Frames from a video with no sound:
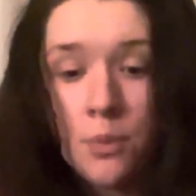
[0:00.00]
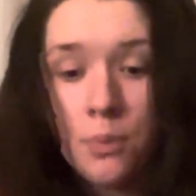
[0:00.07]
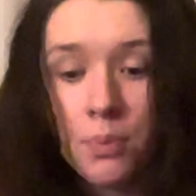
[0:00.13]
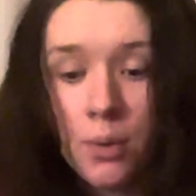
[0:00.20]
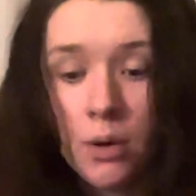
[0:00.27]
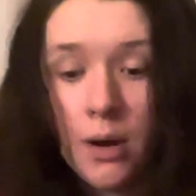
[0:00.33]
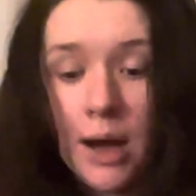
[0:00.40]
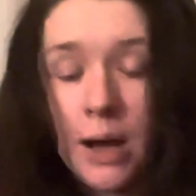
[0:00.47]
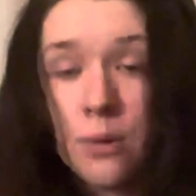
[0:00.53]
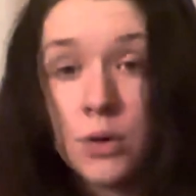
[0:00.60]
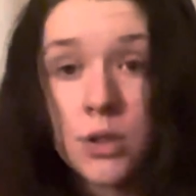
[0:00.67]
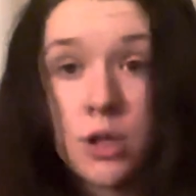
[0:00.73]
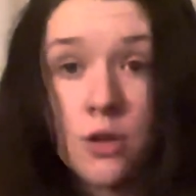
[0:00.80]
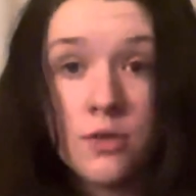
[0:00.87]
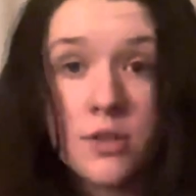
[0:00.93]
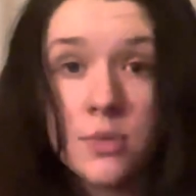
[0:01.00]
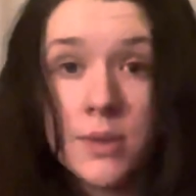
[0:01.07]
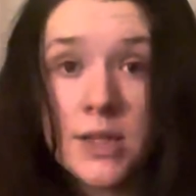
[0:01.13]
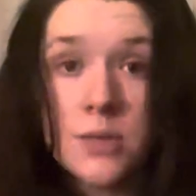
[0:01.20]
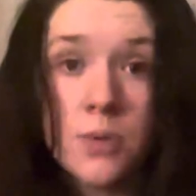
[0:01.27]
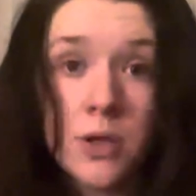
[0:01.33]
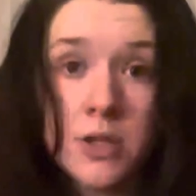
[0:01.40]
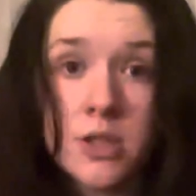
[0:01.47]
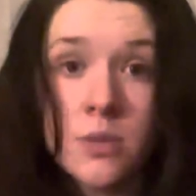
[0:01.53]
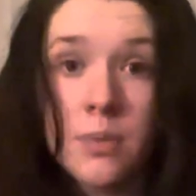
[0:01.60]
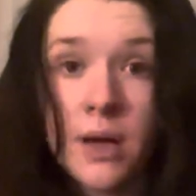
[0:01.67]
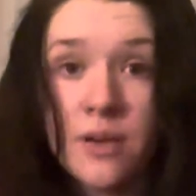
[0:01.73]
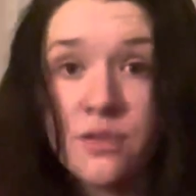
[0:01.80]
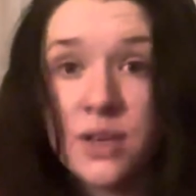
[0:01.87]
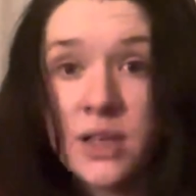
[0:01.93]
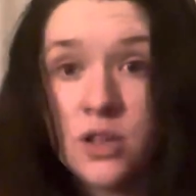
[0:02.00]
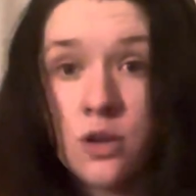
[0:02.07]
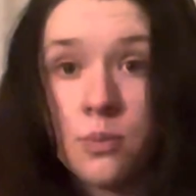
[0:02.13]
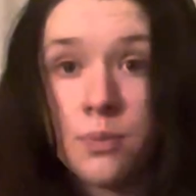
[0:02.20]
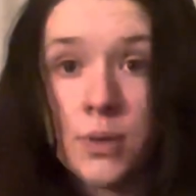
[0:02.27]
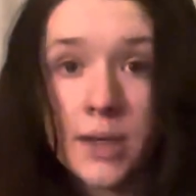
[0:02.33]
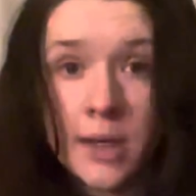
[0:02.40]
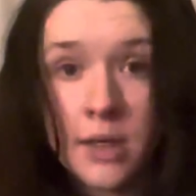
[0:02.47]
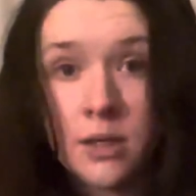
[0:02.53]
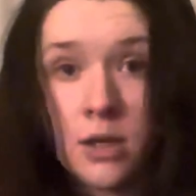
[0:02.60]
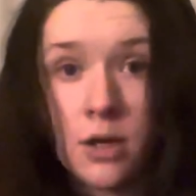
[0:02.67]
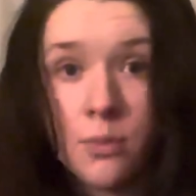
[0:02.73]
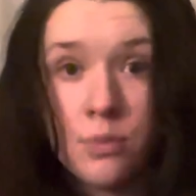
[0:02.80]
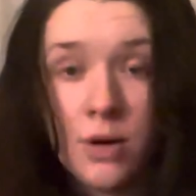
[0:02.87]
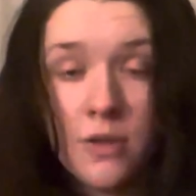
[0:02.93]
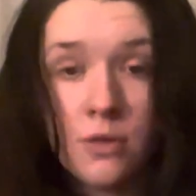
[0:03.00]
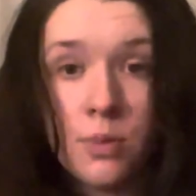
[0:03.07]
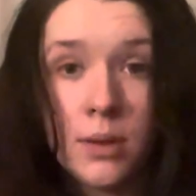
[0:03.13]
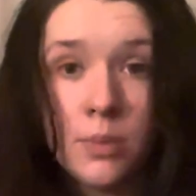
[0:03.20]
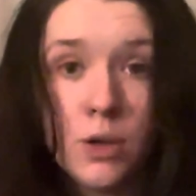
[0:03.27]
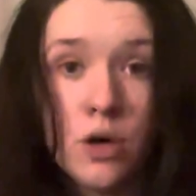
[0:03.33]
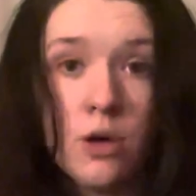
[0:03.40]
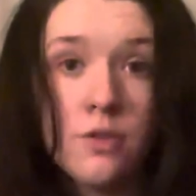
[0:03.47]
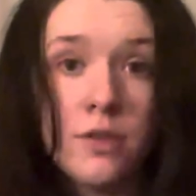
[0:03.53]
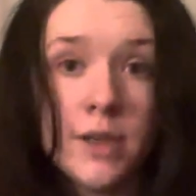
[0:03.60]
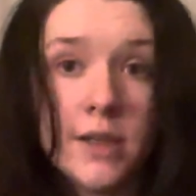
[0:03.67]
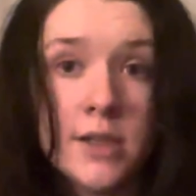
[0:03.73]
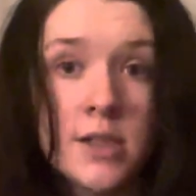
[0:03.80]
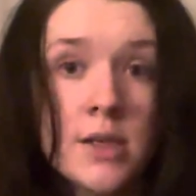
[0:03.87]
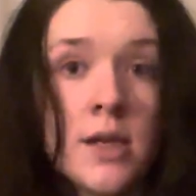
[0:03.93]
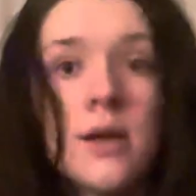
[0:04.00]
But I would love to be sponsored by a feed company, you know, preferably Pure Feed.